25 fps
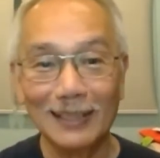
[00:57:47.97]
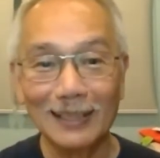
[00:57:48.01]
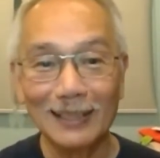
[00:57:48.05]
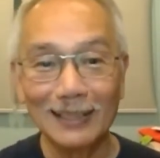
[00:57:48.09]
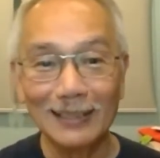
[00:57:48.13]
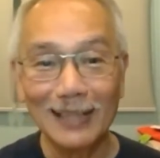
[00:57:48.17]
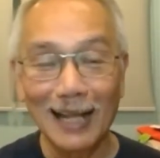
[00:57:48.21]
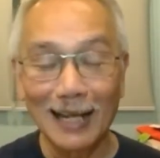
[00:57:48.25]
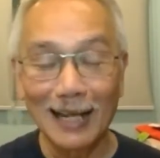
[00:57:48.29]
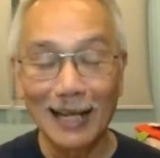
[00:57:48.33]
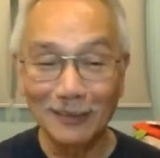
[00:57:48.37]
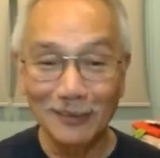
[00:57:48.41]

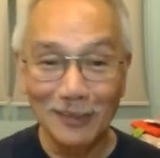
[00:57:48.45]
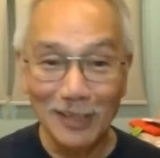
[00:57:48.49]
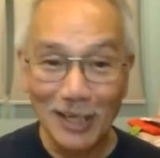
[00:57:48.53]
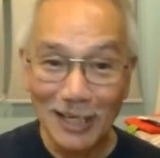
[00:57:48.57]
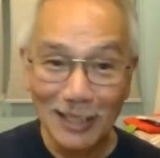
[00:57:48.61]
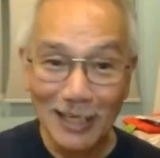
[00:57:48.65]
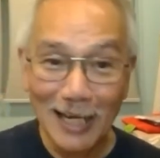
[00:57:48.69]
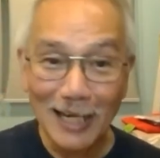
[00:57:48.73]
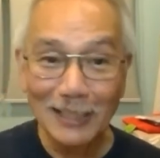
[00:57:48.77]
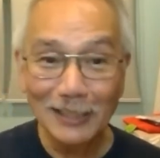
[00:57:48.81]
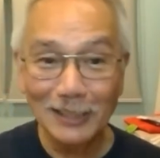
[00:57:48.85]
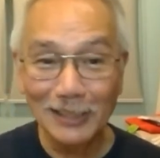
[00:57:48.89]
uh,
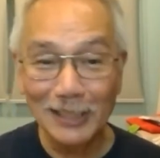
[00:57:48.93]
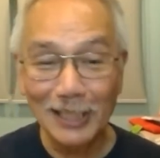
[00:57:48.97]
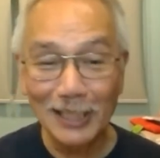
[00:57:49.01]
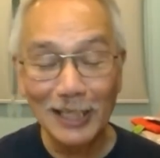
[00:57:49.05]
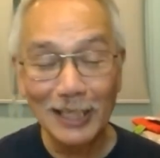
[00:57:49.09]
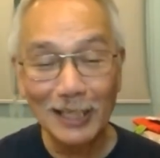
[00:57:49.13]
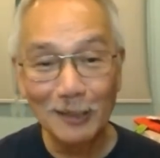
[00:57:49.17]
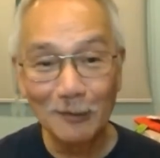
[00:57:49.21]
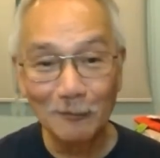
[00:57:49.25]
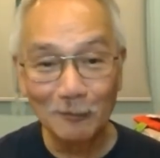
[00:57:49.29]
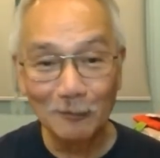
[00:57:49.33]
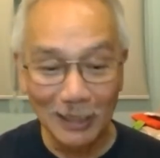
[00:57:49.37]
not
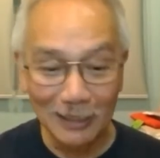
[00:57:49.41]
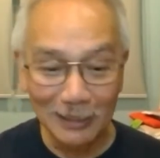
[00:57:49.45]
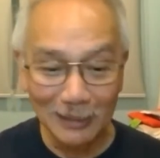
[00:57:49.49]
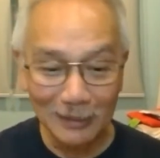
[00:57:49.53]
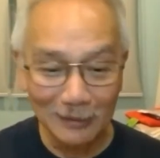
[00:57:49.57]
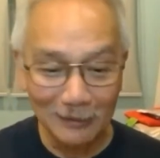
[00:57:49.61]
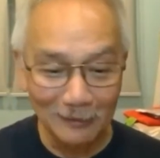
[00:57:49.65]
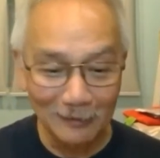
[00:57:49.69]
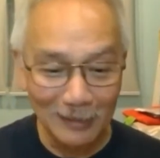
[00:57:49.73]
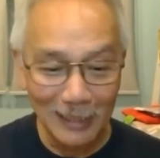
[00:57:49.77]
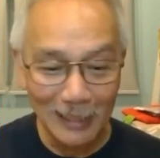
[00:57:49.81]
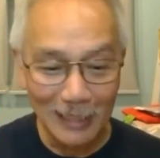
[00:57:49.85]
realizing
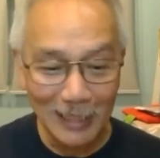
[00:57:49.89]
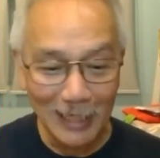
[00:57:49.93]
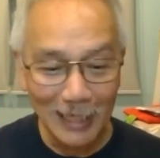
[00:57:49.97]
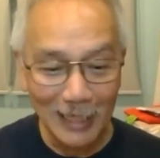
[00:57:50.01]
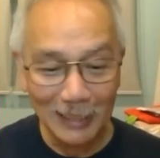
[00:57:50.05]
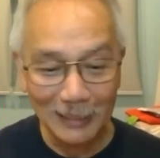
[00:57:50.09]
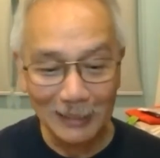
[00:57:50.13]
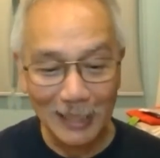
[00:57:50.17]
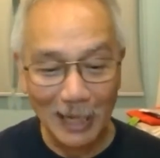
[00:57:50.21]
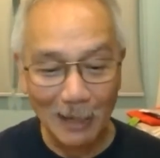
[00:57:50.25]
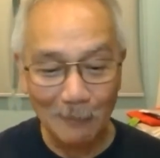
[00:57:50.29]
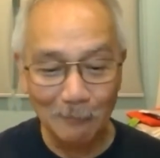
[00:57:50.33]
what
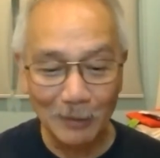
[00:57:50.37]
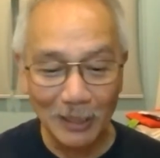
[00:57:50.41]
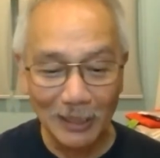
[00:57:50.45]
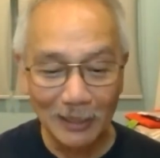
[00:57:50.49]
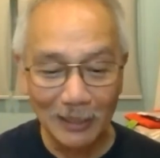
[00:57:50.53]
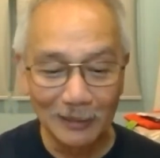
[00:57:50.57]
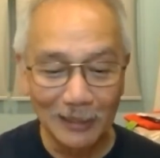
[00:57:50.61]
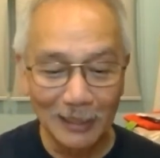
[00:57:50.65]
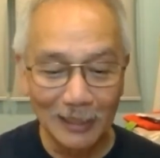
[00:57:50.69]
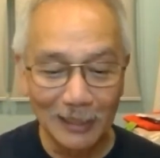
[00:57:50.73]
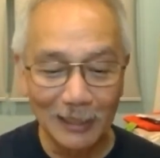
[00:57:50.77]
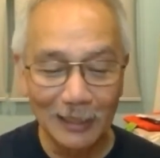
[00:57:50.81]
really has
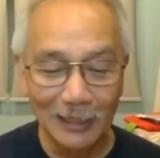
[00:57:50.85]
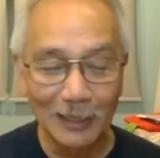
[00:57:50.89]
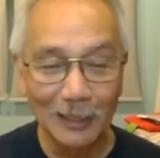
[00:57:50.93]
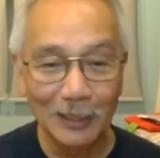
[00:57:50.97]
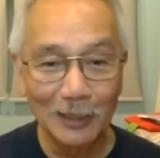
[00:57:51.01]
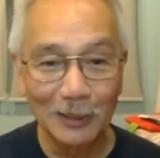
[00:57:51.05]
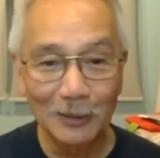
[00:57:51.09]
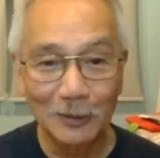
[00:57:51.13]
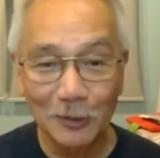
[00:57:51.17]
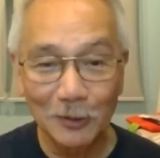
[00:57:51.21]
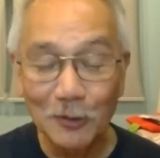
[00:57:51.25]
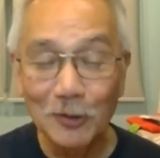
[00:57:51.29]
happened
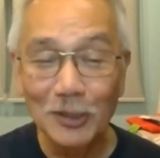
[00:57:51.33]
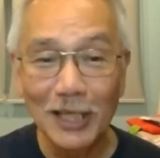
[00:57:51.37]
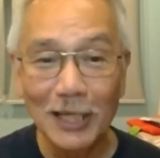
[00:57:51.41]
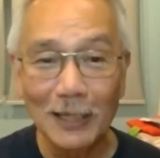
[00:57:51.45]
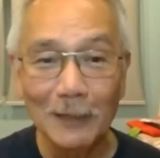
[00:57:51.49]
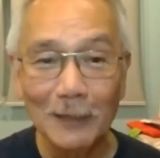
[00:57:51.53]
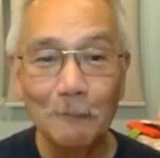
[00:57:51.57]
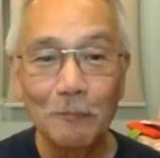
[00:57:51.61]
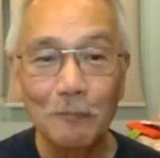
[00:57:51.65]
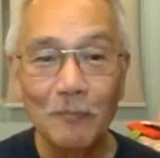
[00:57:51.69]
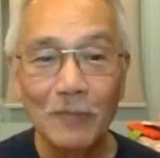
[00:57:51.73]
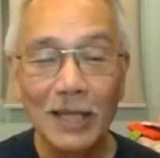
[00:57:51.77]
uh,
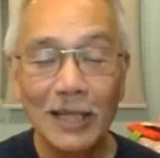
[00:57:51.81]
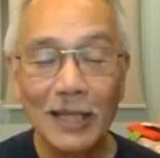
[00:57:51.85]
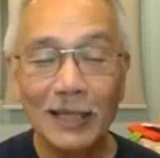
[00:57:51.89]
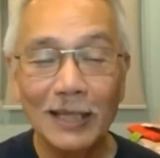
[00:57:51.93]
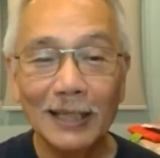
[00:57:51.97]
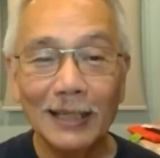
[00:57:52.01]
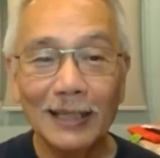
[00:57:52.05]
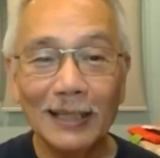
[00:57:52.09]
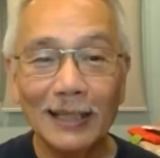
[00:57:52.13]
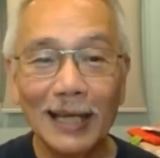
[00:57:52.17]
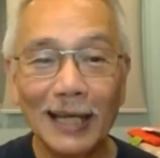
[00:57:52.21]
to them